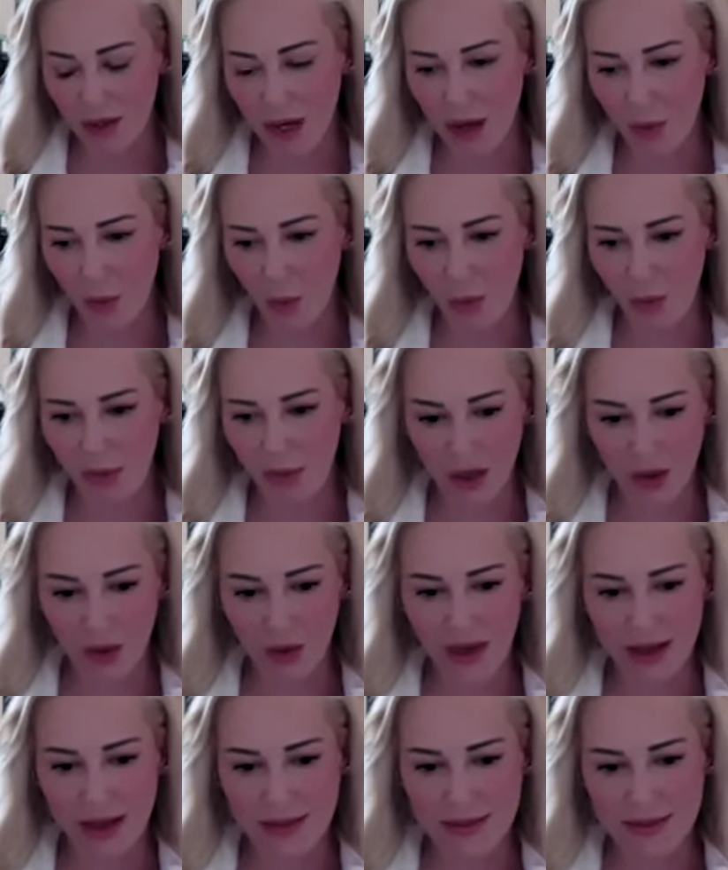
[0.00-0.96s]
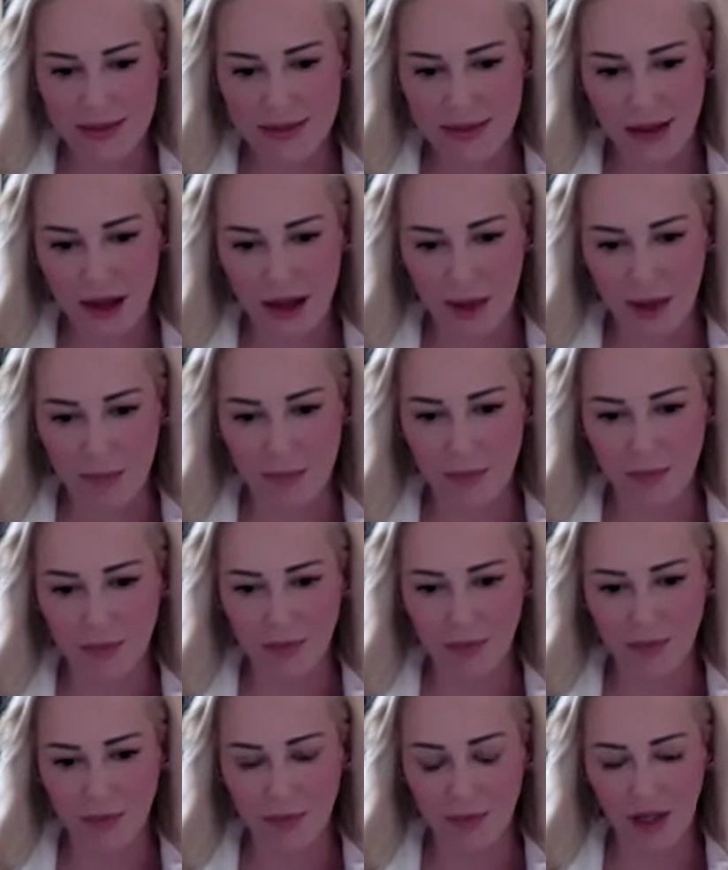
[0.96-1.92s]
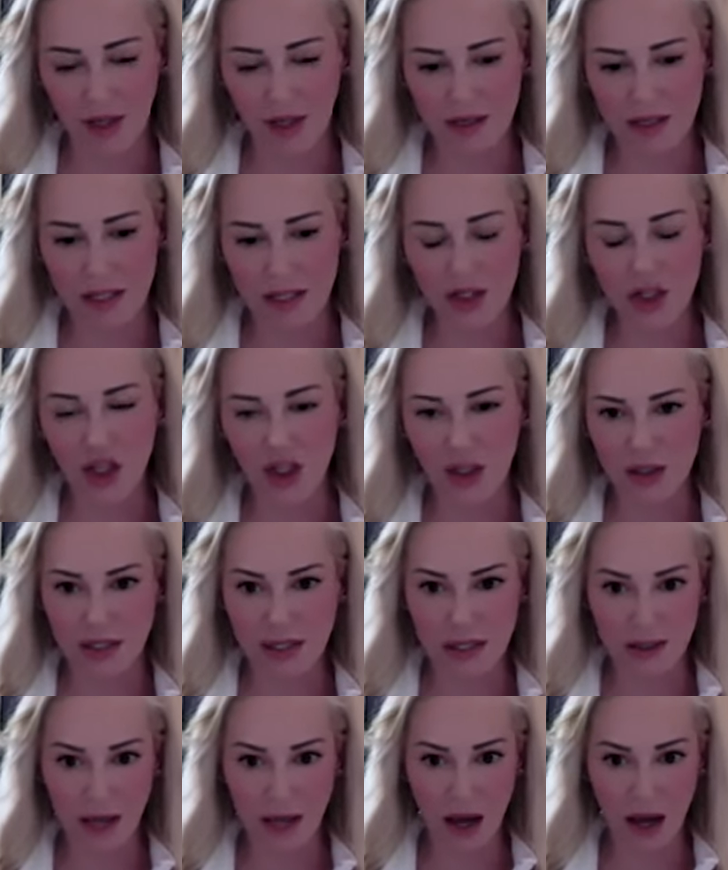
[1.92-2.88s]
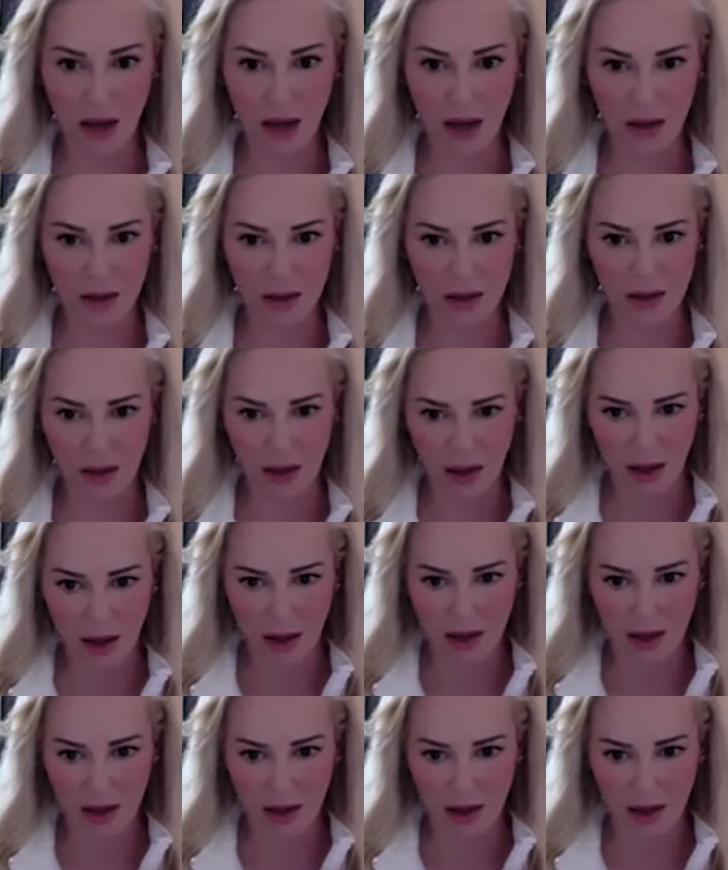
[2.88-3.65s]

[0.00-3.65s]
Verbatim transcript: a woman who gets um, sort of jilted at the aisle.